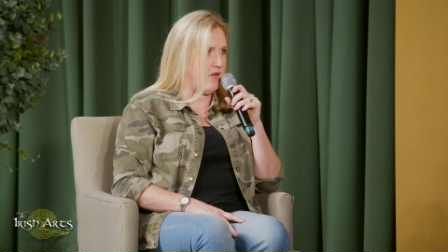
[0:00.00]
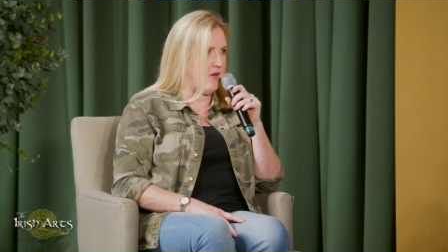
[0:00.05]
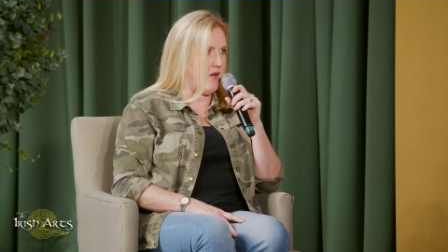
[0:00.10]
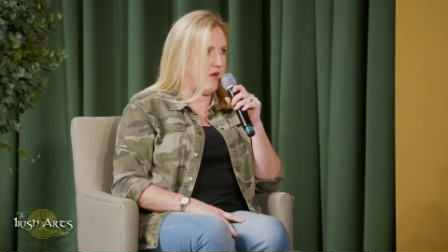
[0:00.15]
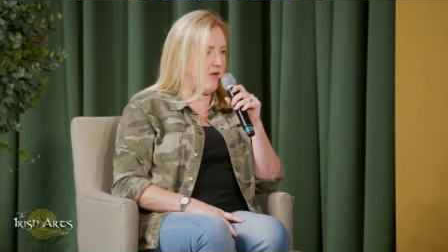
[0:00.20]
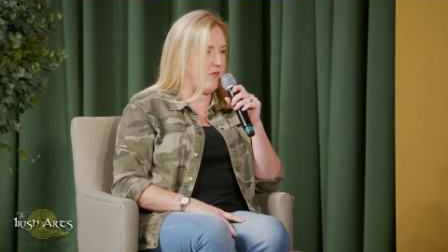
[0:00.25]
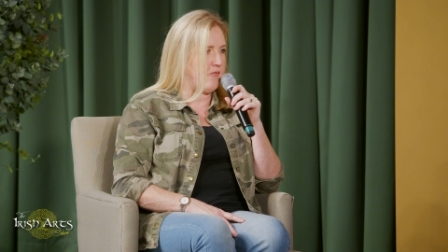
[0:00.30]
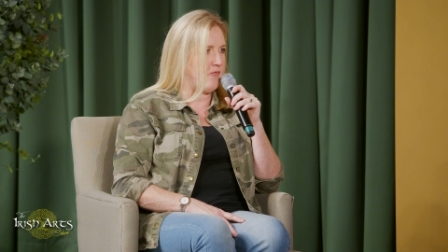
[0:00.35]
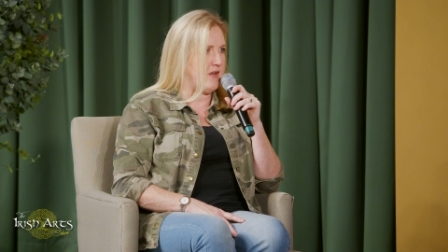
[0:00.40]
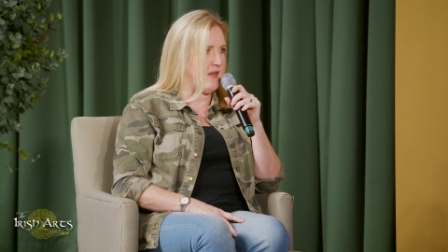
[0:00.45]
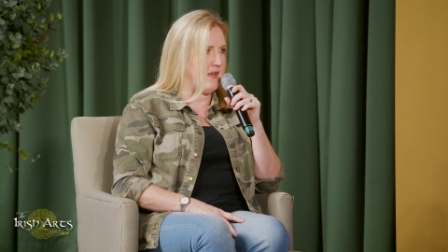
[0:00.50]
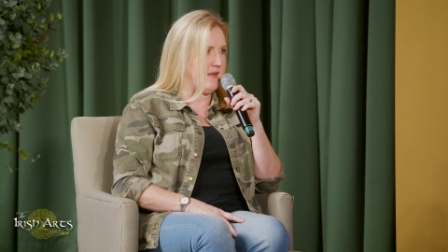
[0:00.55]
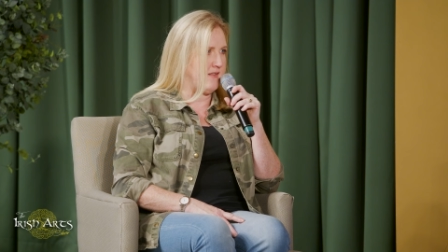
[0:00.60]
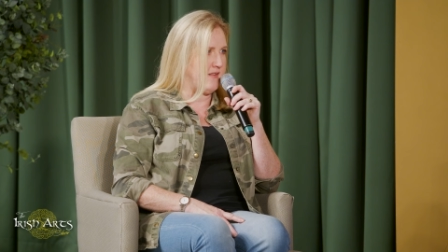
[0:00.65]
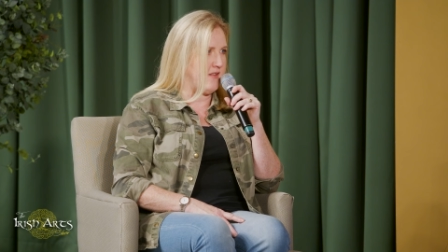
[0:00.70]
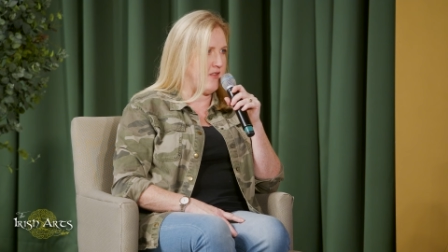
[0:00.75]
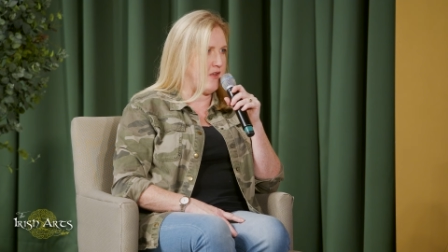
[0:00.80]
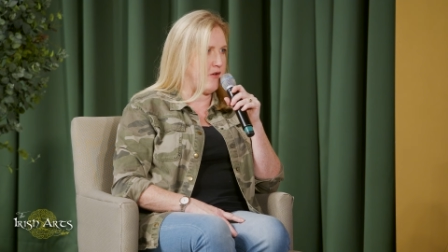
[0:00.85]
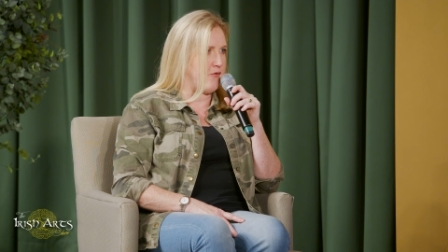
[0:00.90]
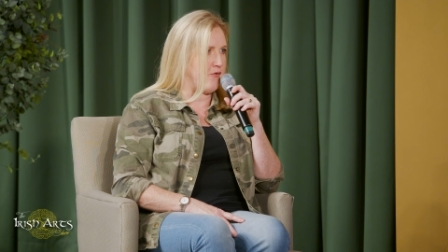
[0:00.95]

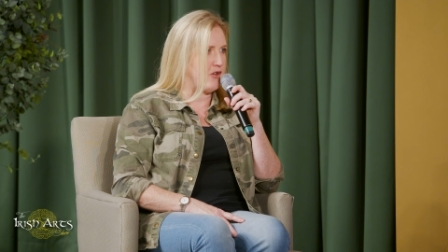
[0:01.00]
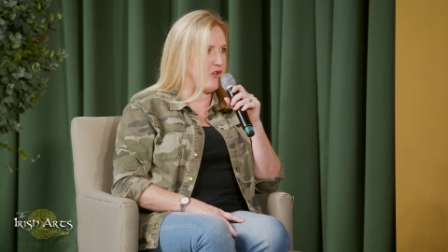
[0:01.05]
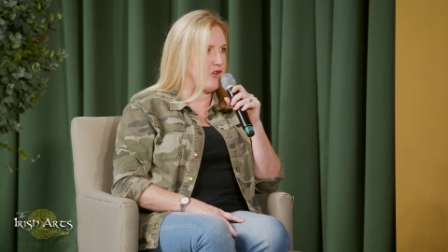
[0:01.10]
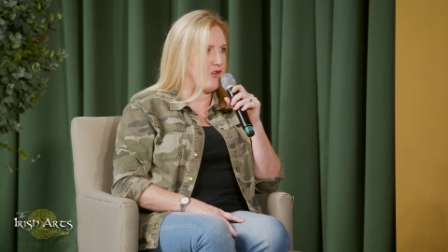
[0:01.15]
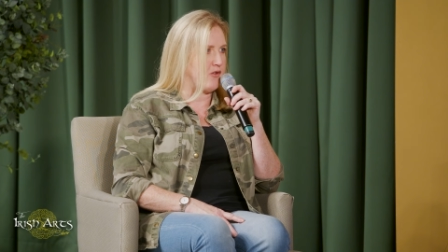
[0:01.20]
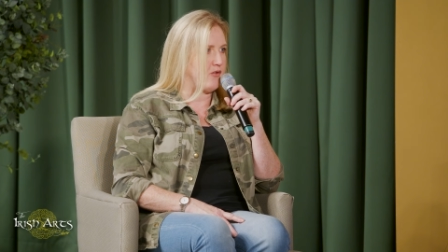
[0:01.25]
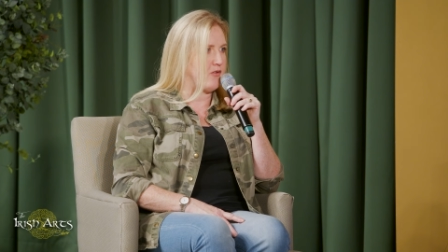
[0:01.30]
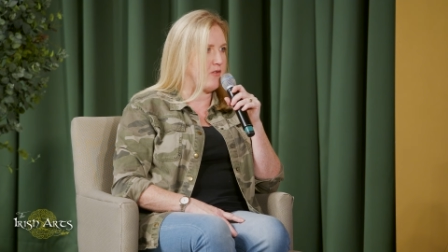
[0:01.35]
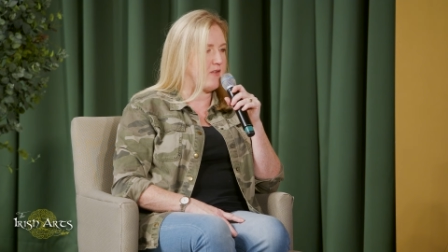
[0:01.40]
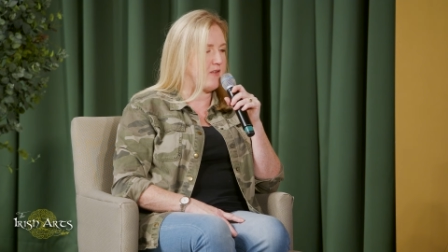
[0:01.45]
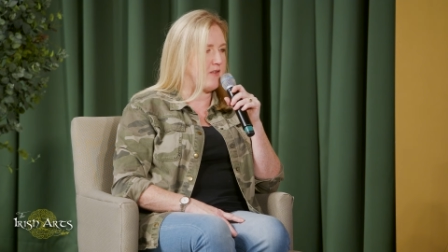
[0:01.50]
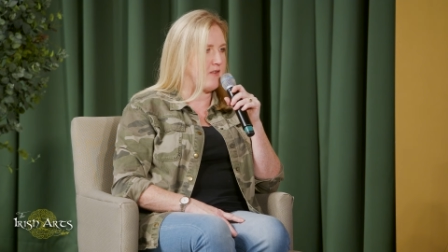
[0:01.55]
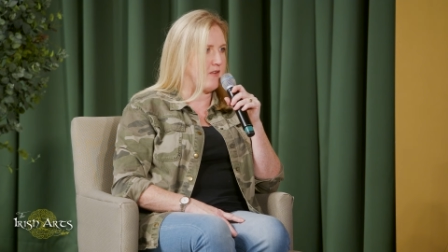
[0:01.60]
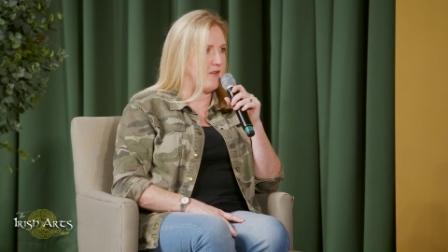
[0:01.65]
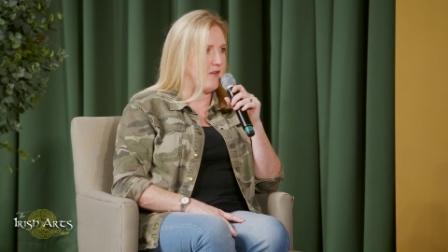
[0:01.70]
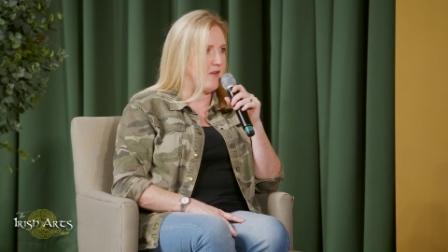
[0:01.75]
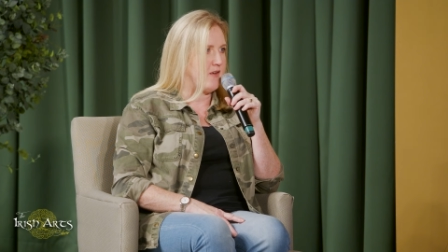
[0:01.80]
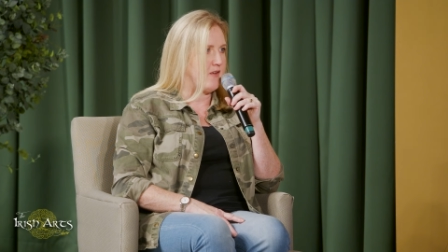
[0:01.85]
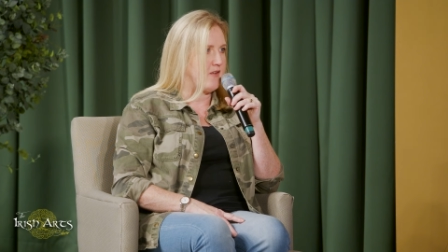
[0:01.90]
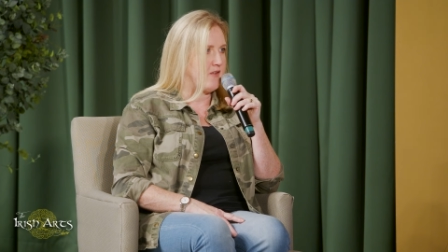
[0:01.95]
releasing the originals.
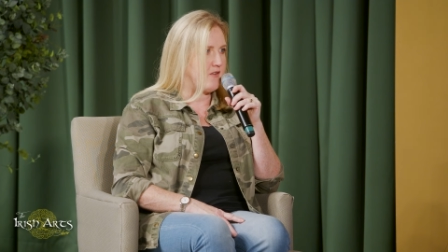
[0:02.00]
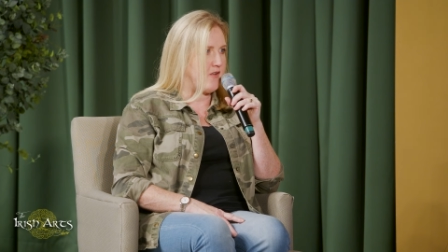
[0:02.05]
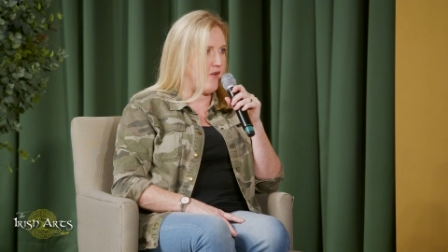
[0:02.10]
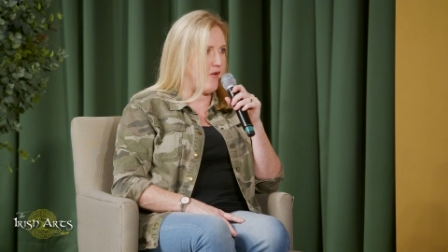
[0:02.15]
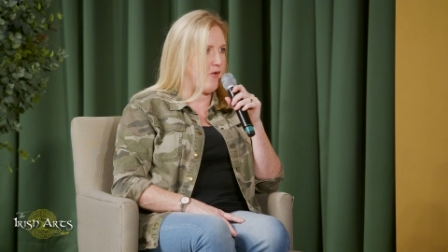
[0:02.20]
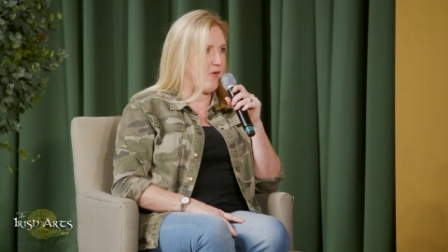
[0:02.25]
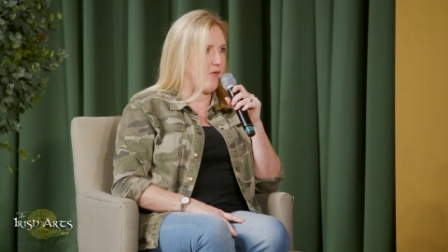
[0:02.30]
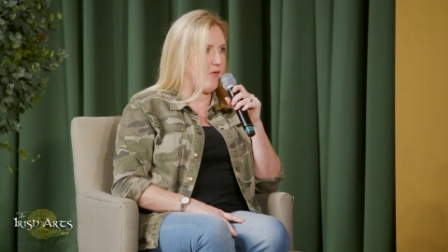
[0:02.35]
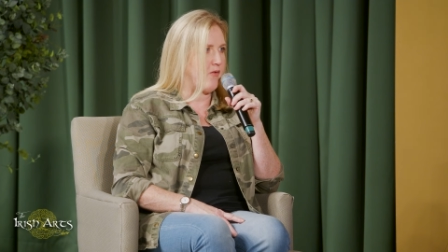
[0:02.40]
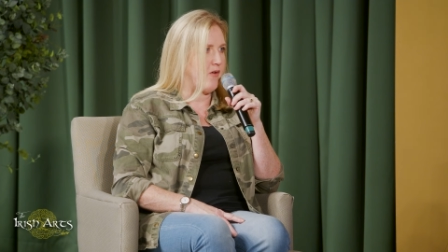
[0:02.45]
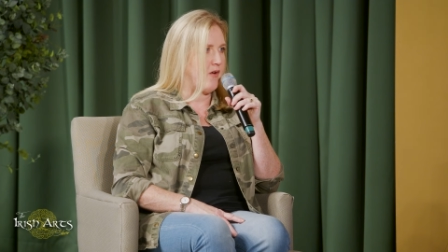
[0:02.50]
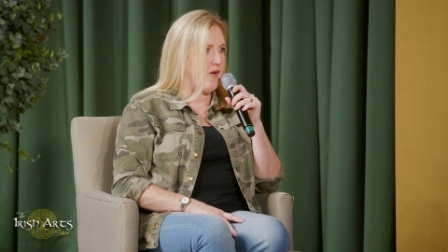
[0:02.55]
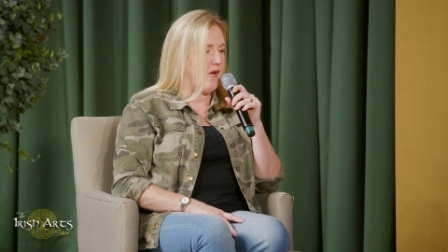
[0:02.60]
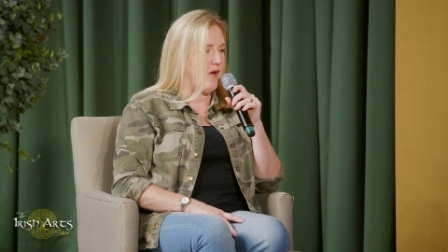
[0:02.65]
So